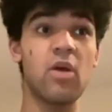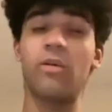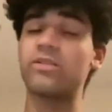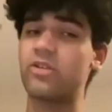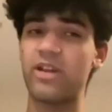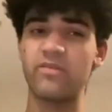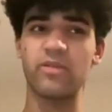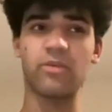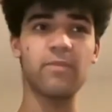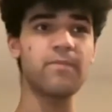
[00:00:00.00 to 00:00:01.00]
Well done,
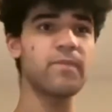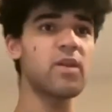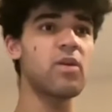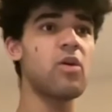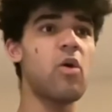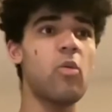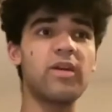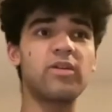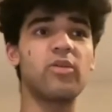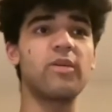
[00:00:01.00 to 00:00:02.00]
everyone. We are
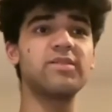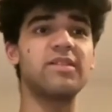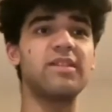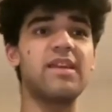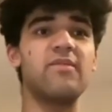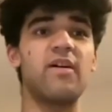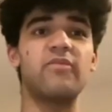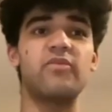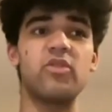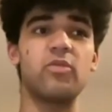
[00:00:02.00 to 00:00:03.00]
going to leave a
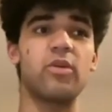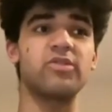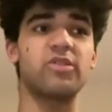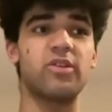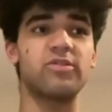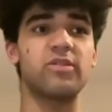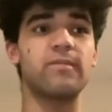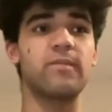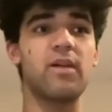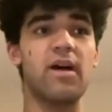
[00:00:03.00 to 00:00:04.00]
few words out.
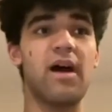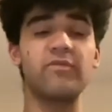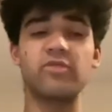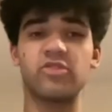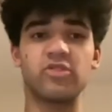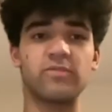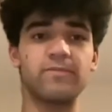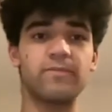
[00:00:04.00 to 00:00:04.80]
After two.